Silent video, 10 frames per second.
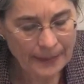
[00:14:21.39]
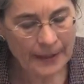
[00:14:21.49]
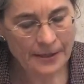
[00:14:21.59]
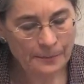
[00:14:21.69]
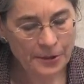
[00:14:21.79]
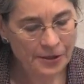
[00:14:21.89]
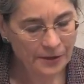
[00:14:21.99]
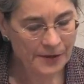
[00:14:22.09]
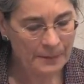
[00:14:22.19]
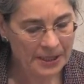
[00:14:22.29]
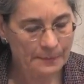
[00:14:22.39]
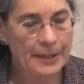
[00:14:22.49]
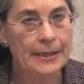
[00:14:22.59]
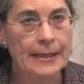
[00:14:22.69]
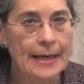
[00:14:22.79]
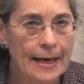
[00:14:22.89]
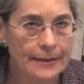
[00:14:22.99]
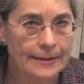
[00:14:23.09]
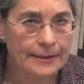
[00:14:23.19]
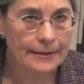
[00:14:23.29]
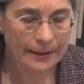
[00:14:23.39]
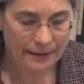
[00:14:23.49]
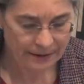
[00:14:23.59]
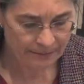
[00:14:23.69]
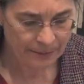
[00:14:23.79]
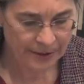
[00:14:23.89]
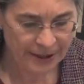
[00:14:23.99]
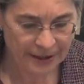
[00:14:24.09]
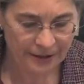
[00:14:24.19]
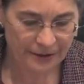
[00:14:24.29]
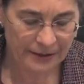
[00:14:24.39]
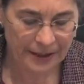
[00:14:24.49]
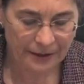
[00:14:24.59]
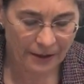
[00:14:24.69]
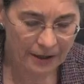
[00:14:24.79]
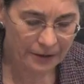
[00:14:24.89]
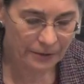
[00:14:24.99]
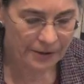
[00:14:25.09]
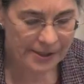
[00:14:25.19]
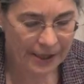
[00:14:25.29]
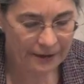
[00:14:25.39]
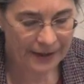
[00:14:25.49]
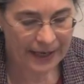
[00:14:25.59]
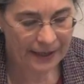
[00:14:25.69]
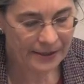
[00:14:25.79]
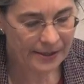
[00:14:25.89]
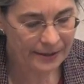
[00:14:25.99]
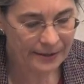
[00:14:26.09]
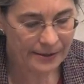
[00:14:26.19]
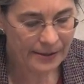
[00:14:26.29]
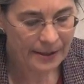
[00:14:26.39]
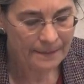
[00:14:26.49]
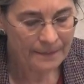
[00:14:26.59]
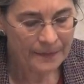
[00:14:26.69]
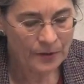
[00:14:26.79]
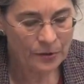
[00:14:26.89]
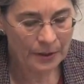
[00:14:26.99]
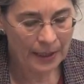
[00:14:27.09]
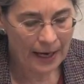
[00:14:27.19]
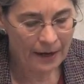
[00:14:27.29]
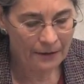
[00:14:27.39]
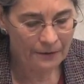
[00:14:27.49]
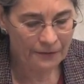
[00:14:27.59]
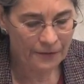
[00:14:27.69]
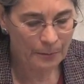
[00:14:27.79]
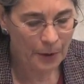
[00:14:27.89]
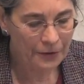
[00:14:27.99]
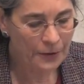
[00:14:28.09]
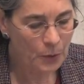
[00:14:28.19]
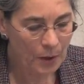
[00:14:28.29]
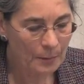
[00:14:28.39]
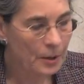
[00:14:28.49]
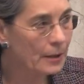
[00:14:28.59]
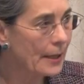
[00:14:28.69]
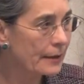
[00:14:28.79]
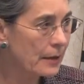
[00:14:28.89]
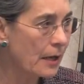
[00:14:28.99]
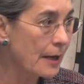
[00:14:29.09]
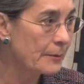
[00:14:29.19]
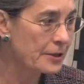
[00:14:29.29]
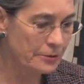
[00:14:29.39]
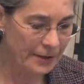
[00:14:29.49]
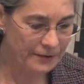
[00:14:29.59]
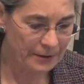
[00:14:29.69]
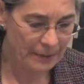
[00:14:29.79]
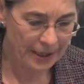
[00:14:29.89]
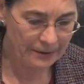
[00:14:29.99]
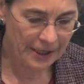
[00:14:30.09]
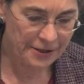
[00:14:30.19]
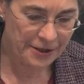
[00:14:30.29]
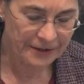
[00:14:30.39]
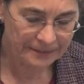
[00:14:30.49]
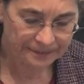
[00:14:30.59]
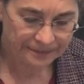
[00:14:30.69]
these preserves must be connected, particularly along north-south axes, to allow for both normal and climate-driven migration.